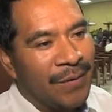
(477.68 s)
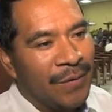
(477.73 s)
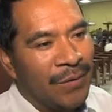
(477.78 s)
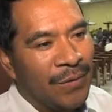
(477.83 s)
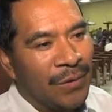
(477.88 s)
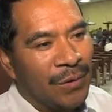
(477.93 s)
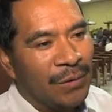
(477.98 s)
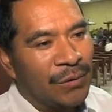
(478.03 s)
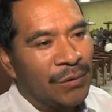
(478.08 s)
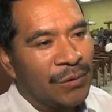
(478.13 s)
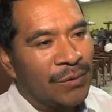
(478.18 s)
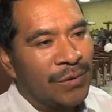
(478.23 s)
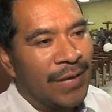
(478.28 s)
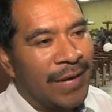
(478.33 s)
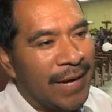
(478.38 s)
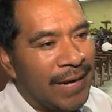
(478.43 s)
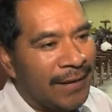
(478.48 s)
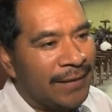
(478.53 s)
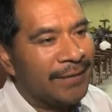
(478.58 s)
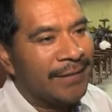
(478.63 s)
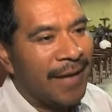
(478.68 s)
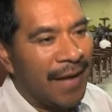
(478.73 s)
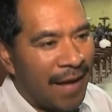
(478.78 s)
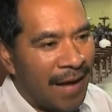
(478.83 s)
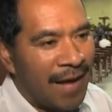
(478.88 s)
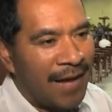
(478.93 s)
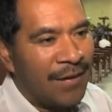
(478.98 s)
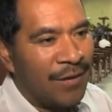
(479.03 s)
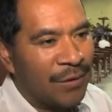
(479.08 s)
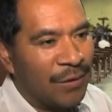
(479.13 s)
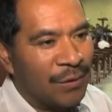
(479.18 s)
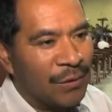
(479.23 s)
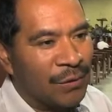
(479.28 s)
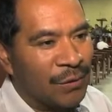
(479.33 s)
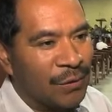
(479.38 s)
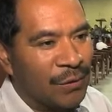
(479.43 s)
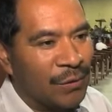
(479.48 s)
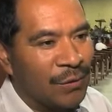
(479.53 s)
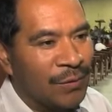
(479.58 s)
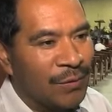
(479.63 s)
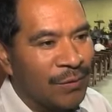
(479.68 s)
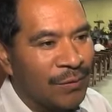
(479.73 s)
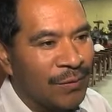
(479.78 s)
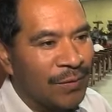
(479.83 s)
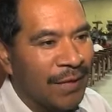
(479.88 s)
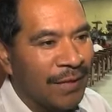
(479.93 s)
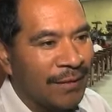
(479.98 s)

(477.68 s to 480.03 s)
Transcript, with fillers: We've been waiting 30 years for this.